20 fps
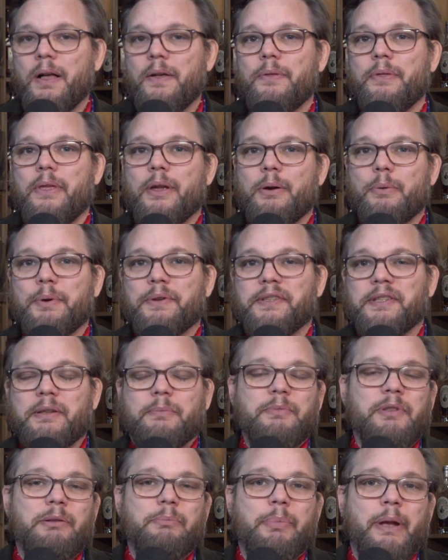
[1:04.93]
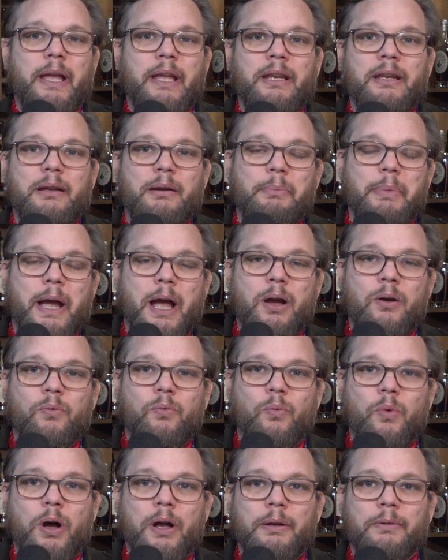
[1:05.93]
there was some debate about
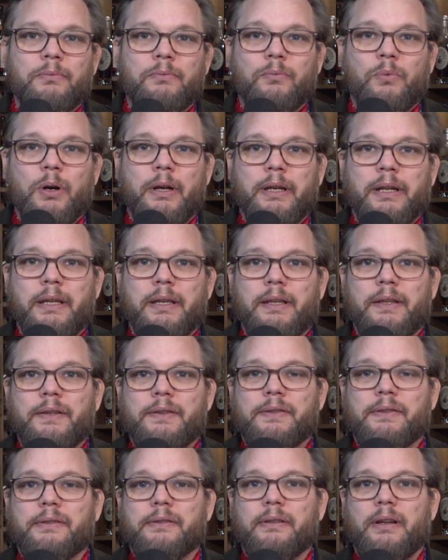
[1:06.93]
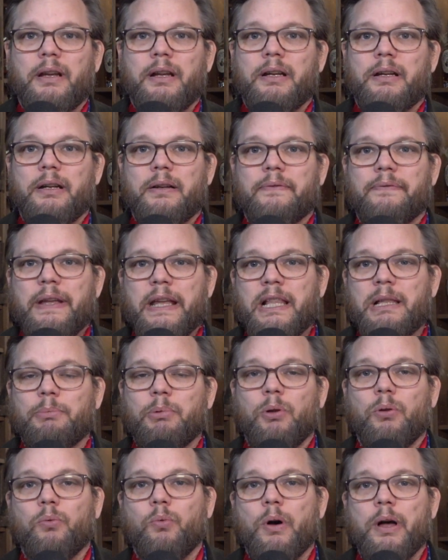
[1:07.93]
what is
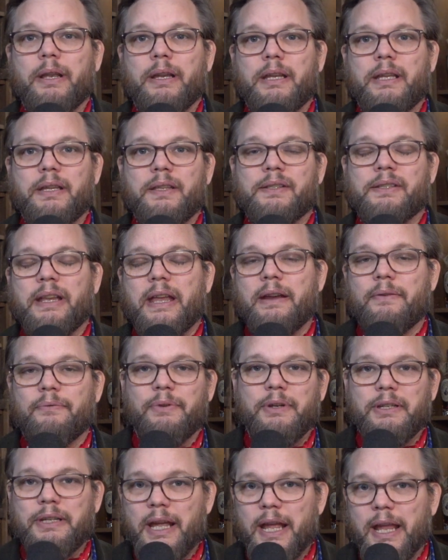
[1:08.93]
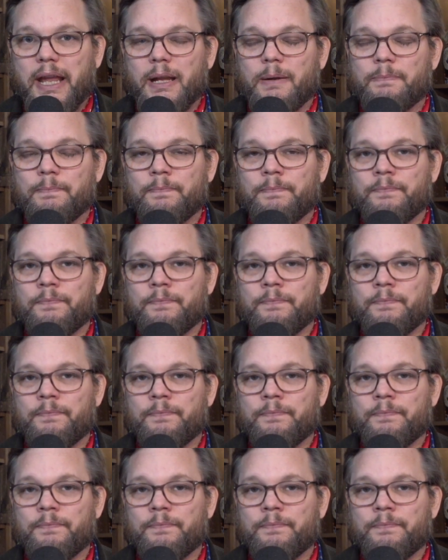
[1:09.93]
available, what is everyday.